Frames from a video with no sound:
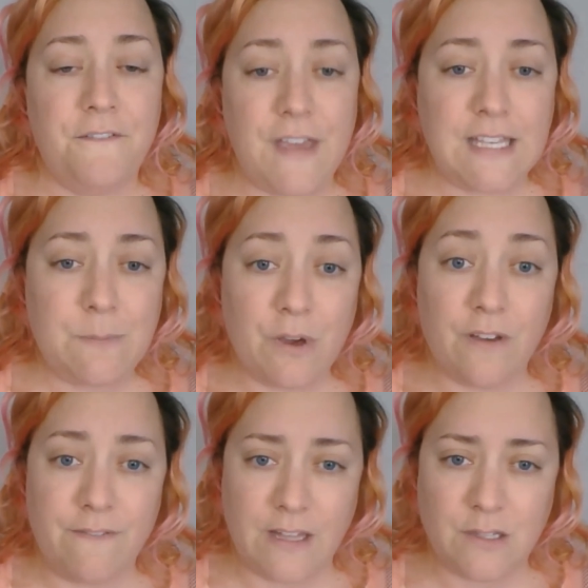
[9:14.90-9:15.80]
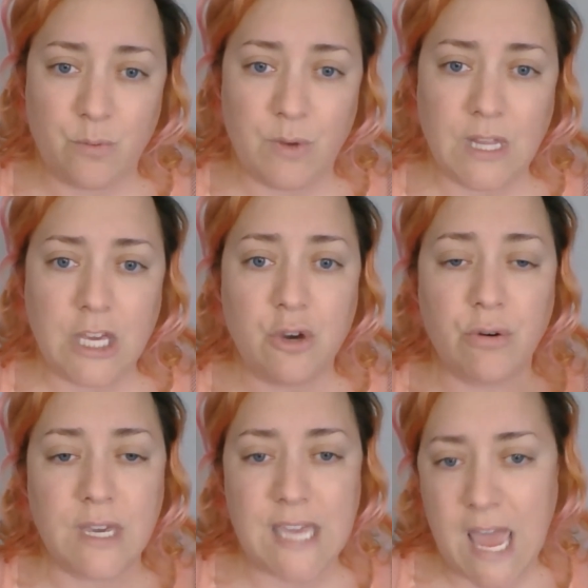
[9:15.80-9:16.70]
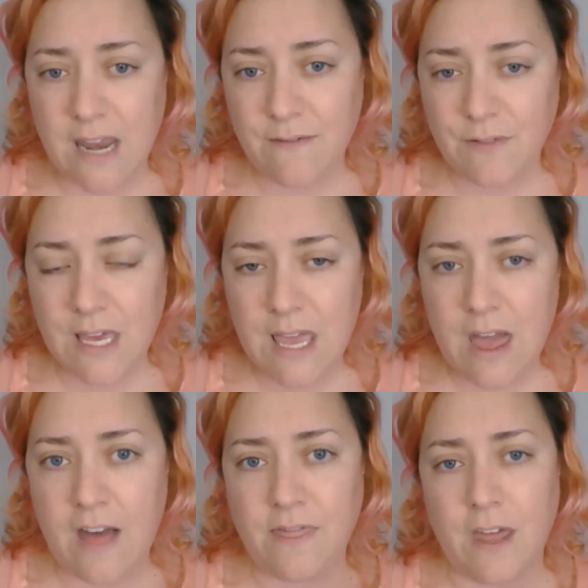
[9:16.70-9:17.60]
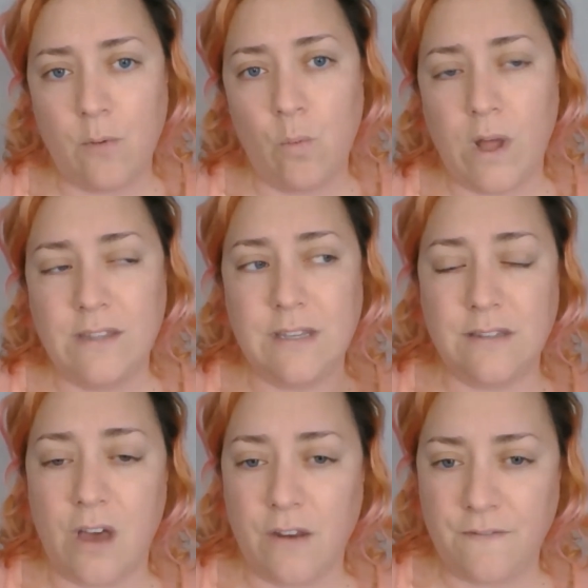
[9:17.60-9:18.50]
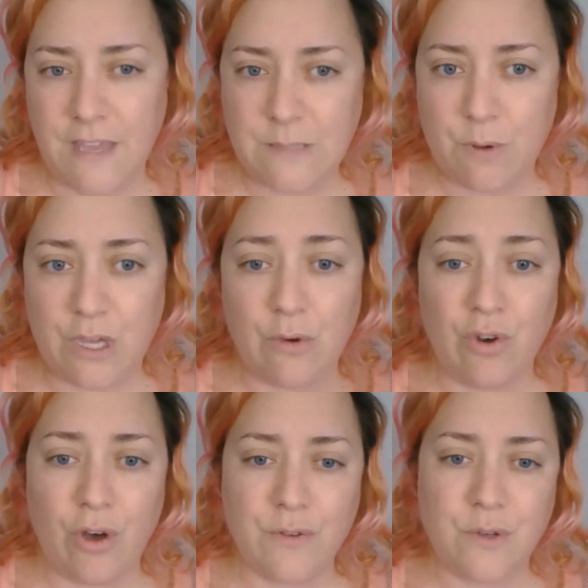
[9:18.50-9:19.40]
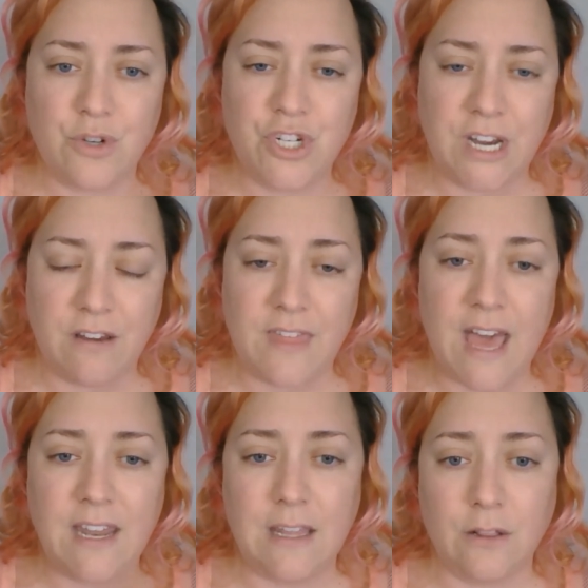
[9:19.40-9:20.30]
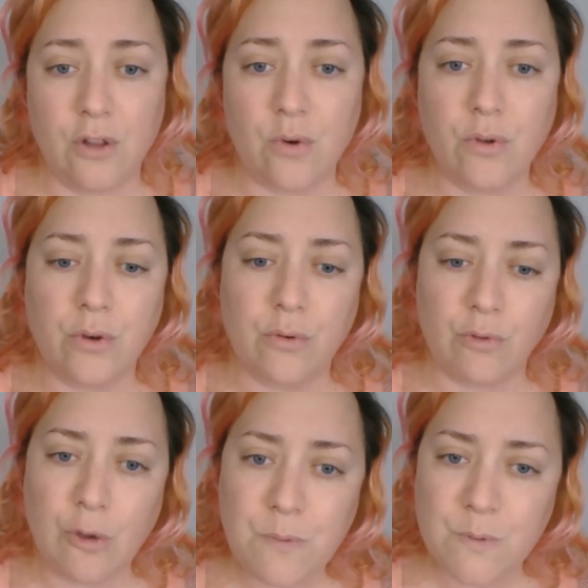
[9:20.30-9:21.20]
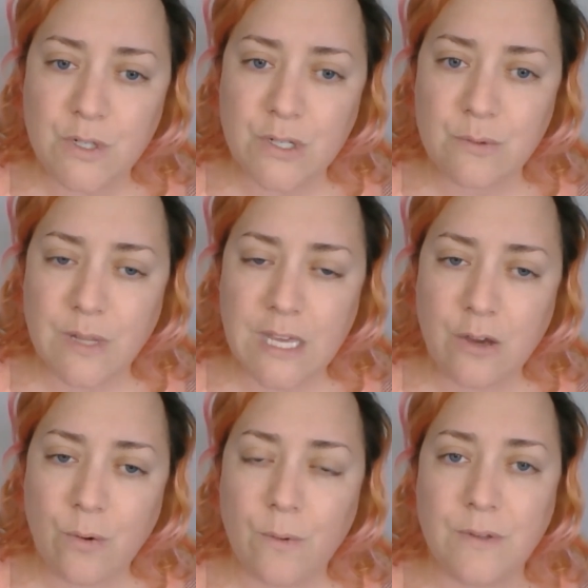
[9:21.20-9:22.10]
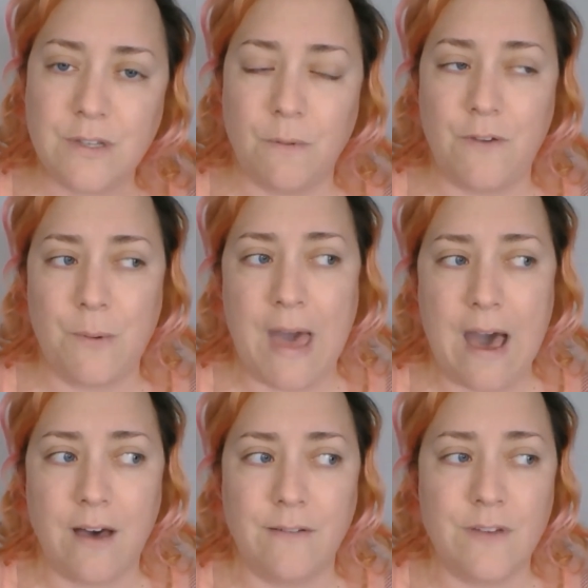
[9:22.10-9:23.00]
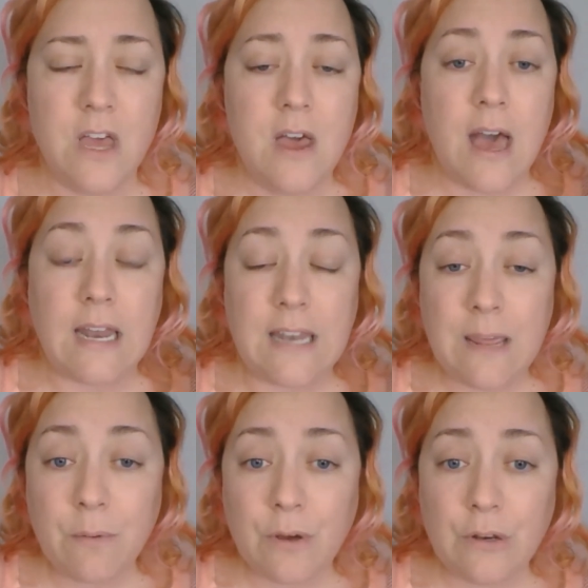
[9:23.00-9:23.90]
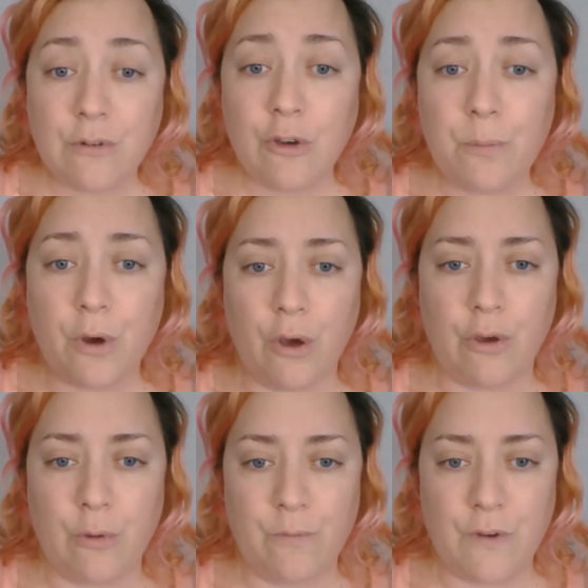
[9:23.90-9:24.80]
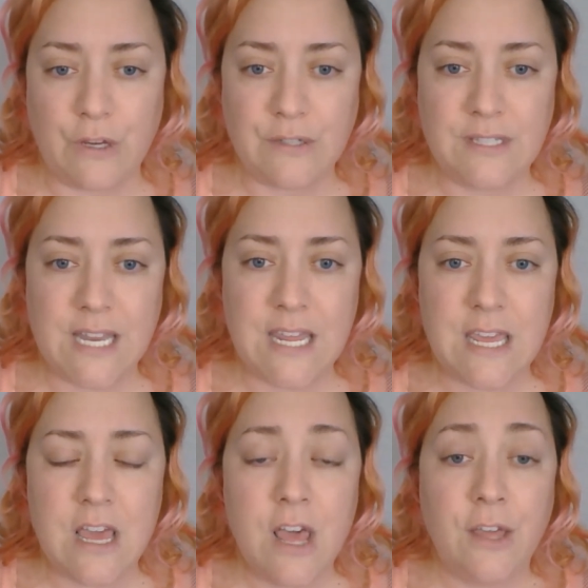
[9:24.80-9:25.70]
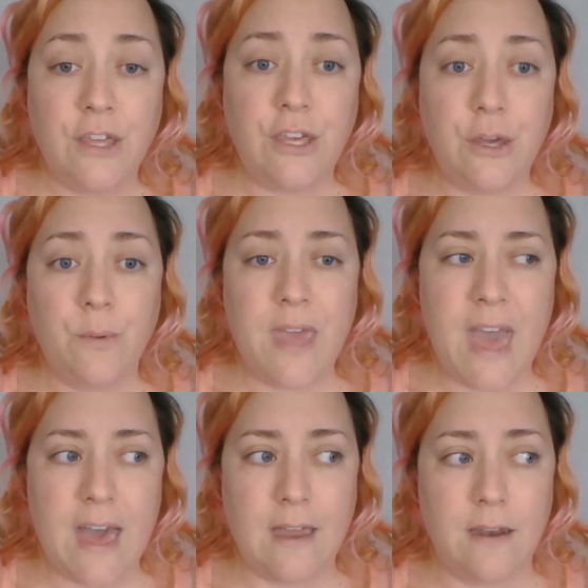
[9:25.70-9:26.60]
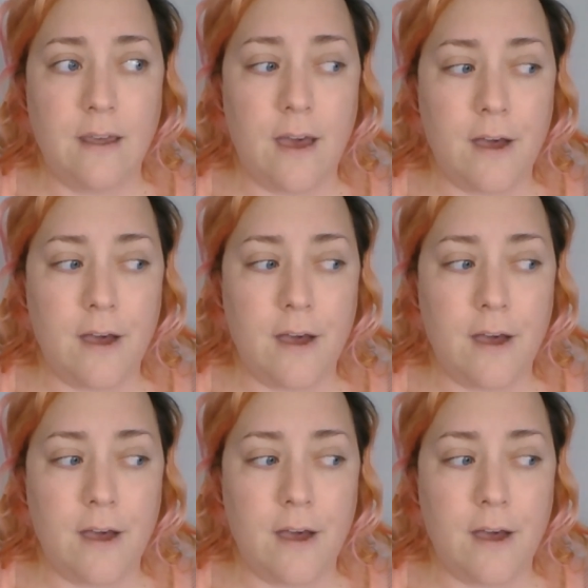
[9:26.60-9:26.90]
Facebook events really creatively, and then once it's on Facebook you can also share that in local groups, which is really cool. So if you have a neighborhood group or a group for your city, you can